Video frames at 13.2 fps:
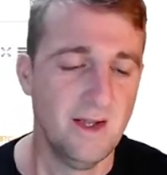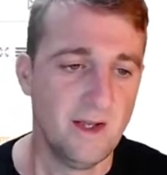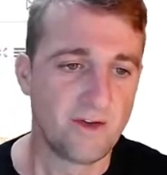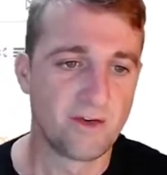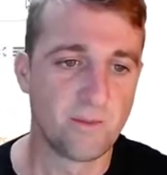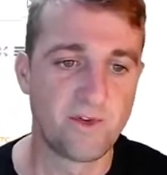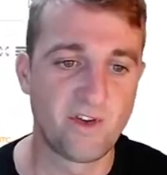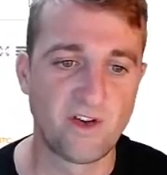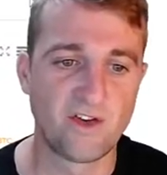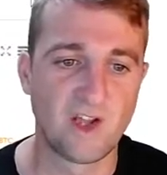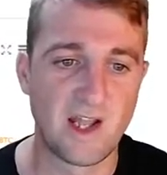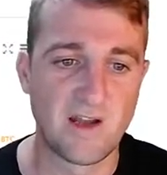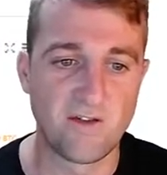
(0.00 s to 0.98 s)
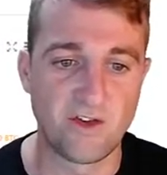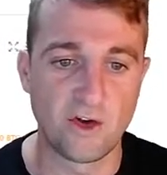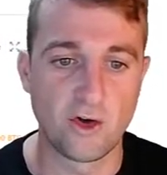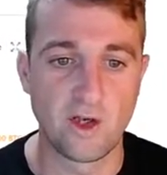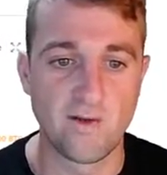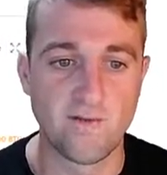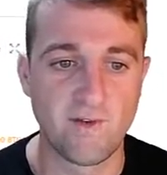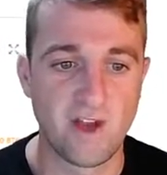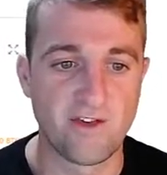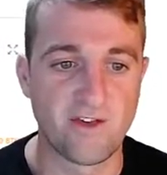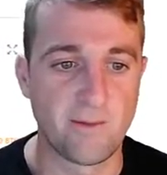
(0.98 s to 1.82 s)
some potential areas you could invest.